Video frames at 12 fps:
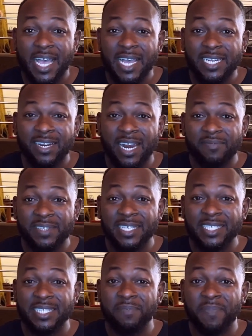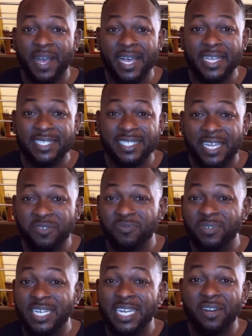handcrafted slippers that you
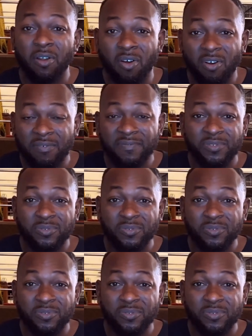really love,